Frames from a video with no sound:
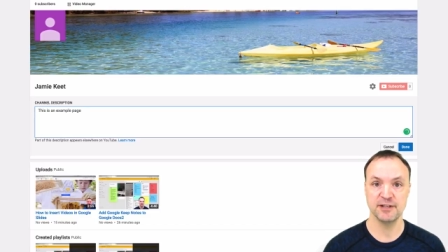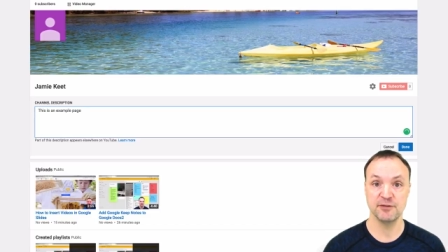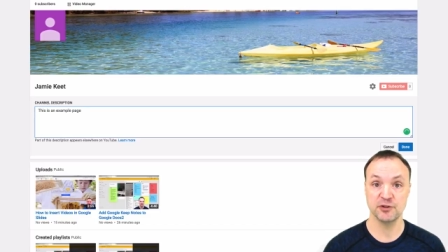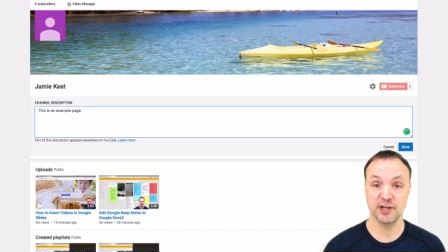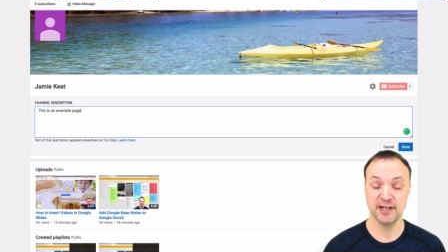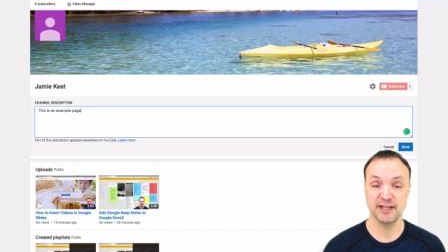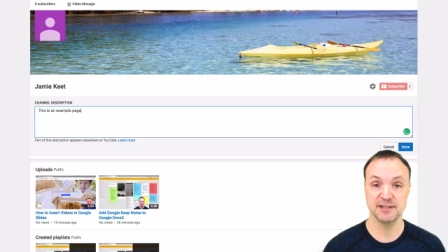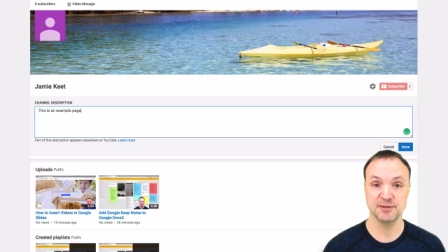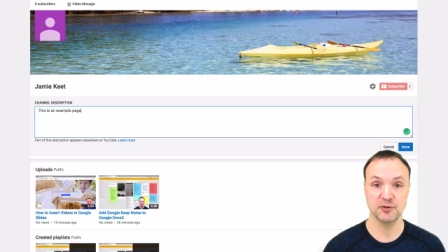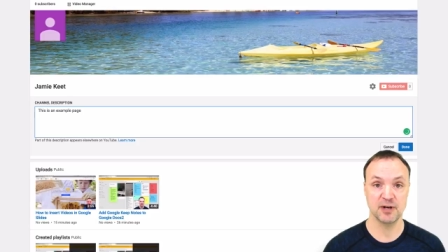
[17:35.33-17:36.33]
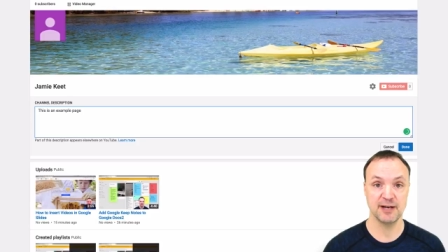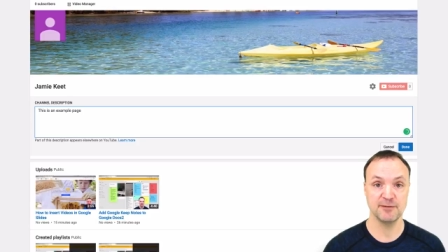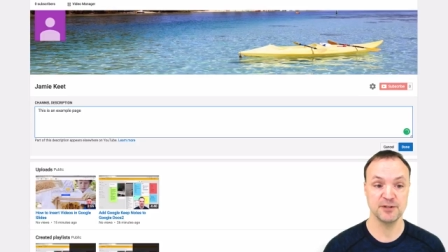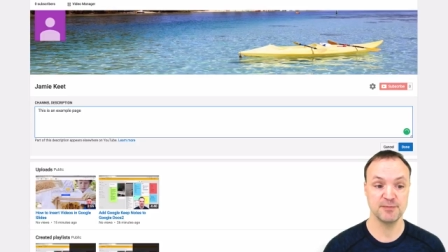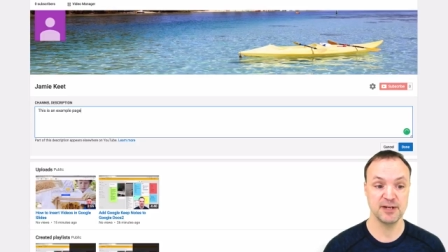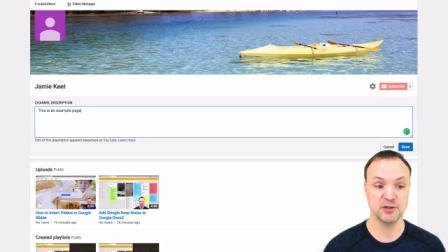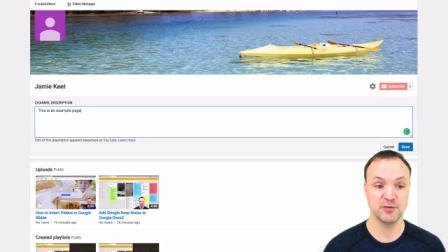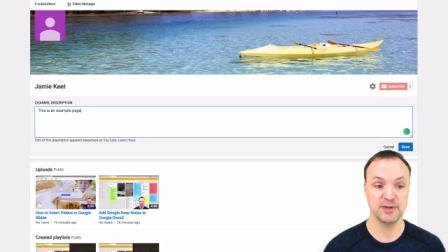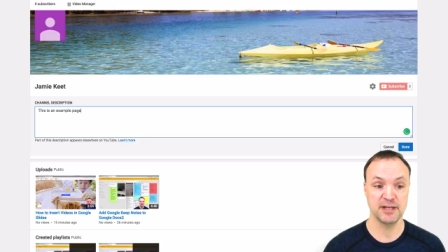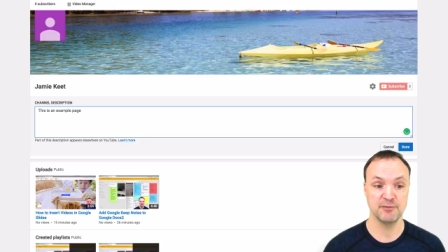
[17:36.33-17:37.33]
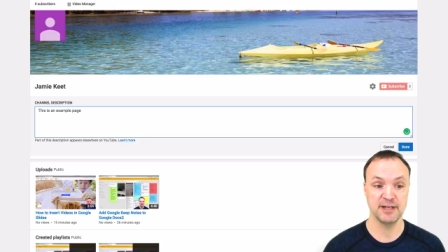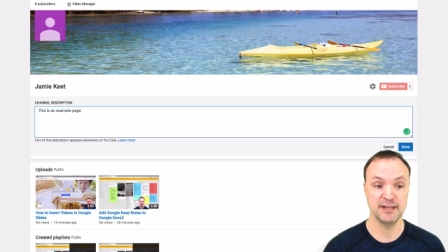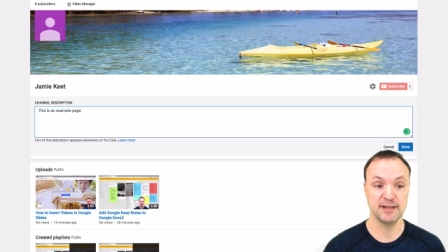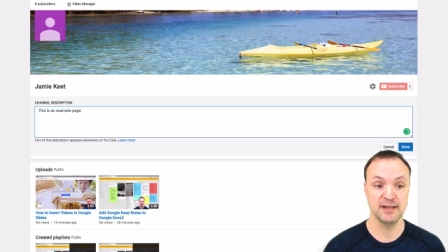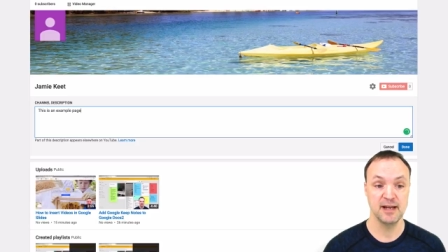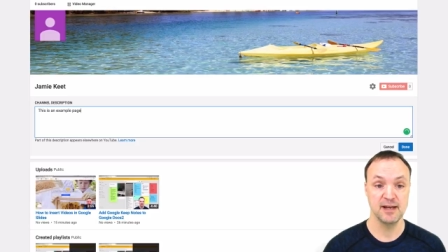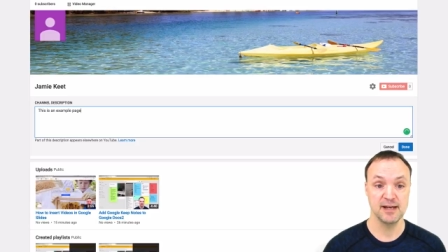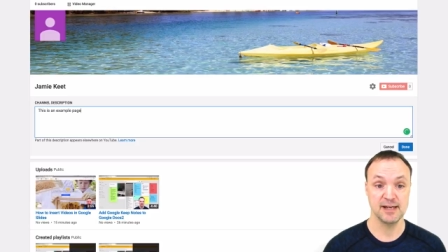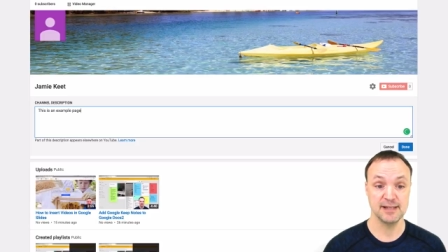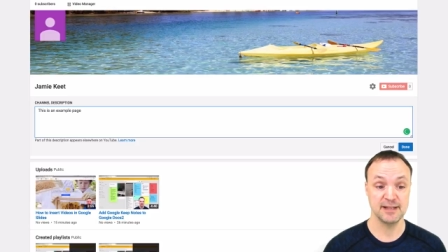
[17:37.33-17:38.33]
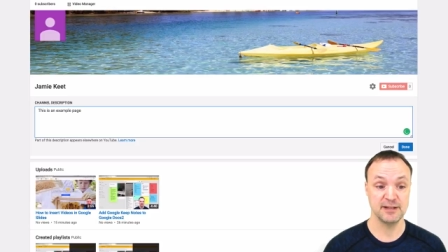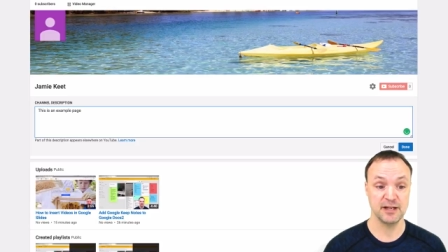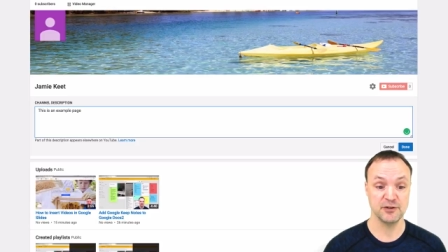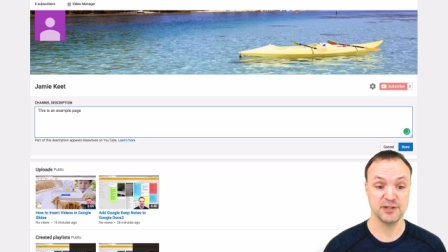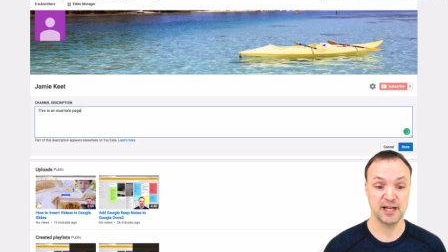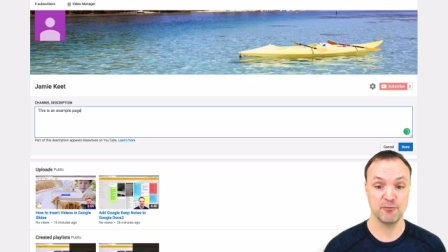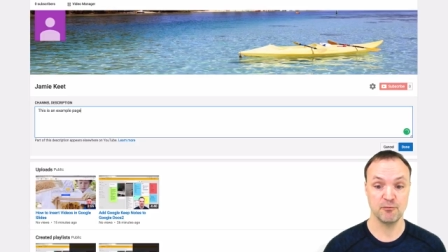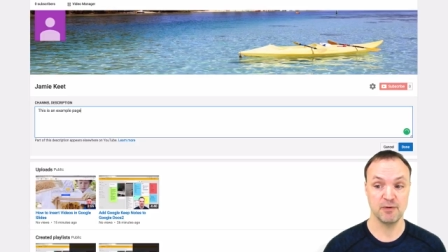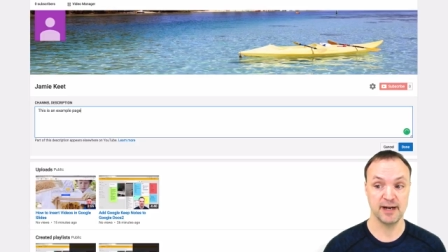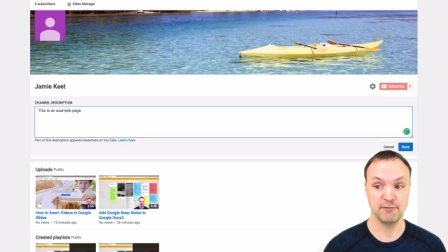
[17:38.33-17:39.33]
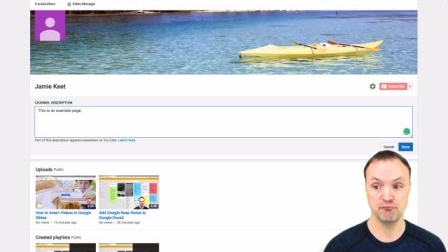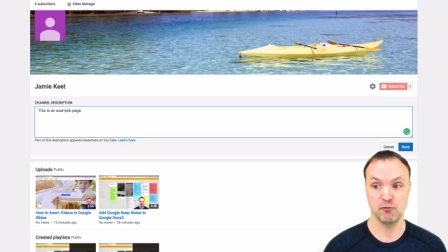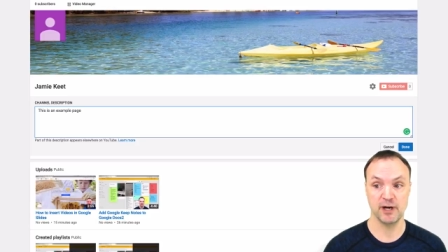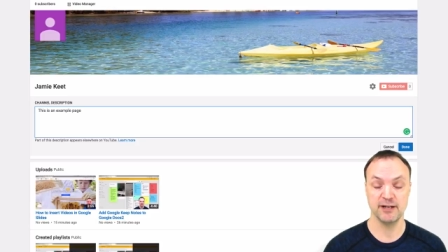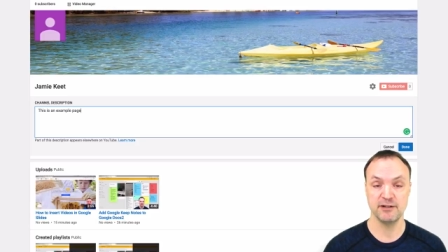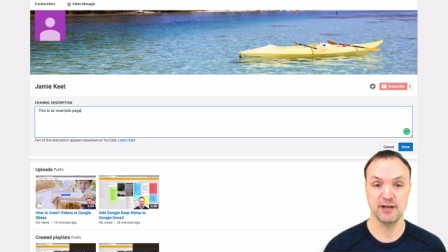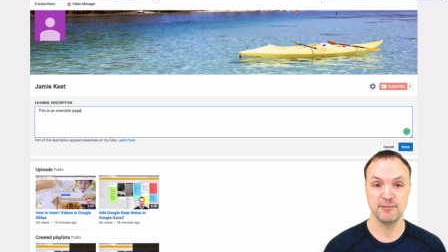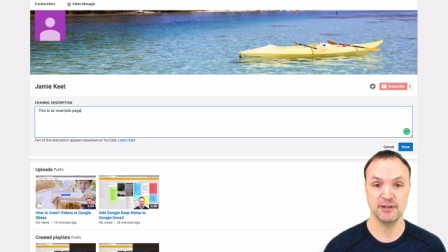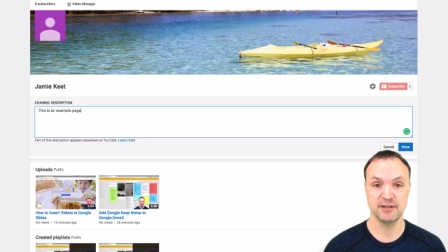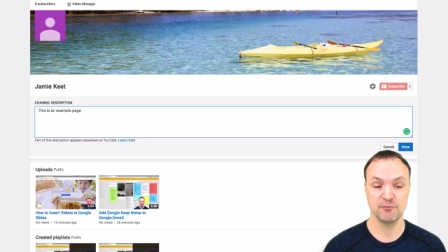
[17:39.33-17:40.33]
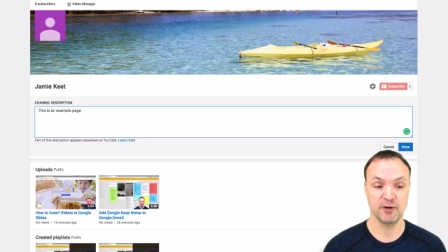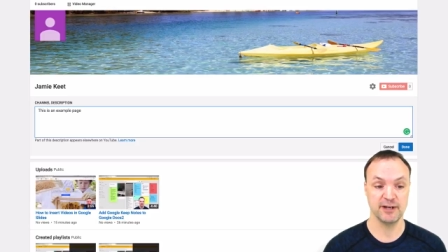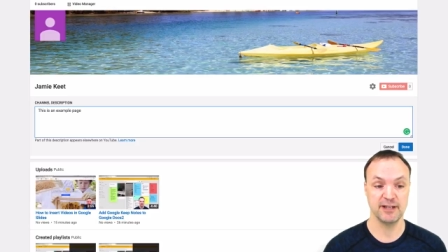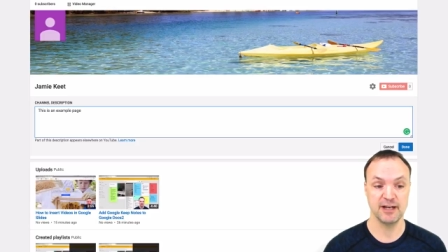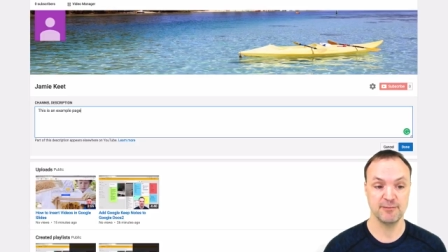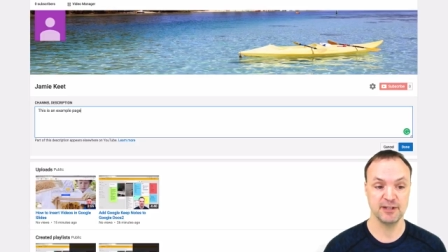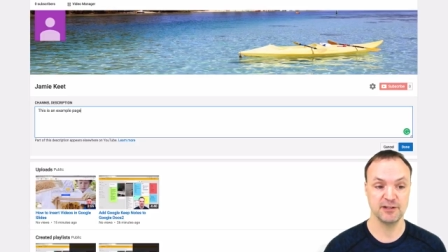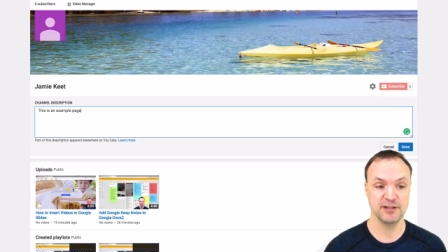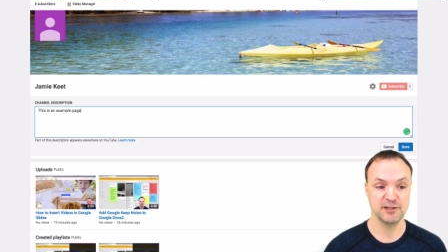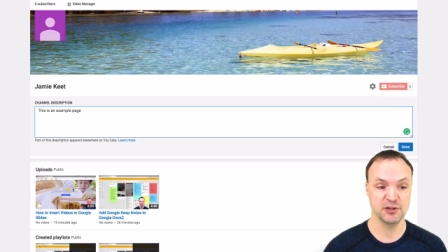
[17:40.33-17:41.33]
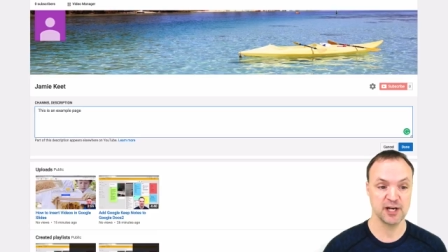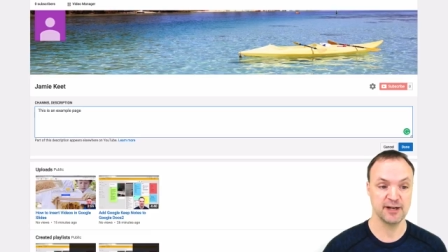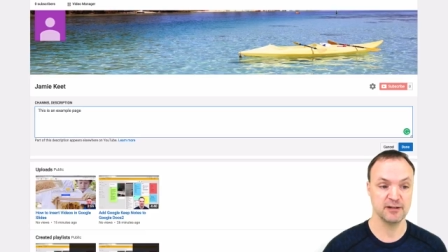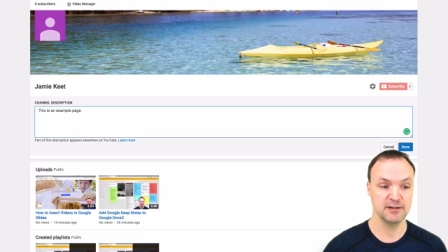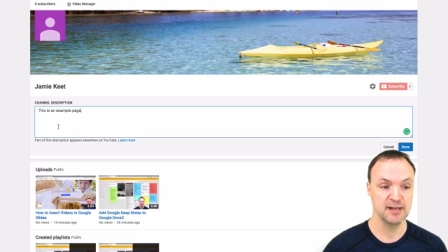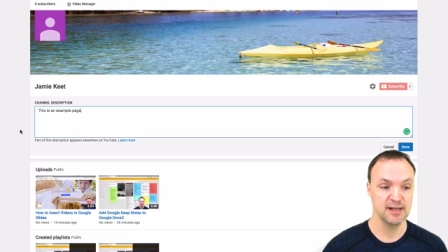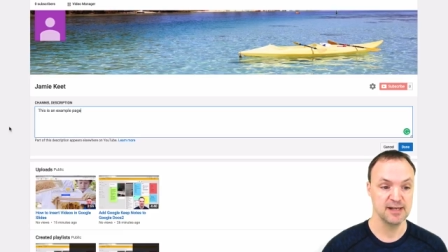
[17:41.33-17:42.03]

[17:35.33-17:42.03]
If you're trying to get subscribers, make sure when they read it, that they understand why are they coming to this channel.